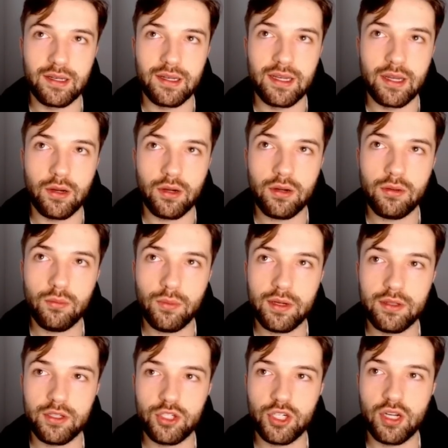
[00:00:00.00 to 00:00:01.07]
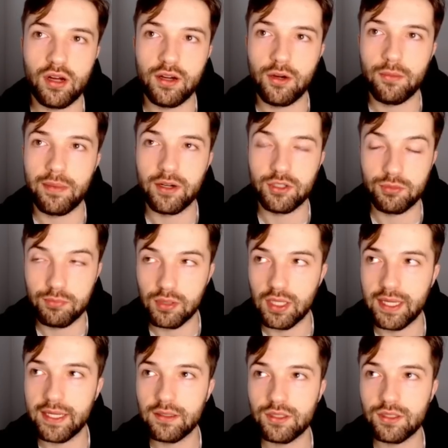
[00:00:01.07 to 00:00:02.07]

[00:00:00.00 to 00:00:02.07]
near where the Chicago Bears play.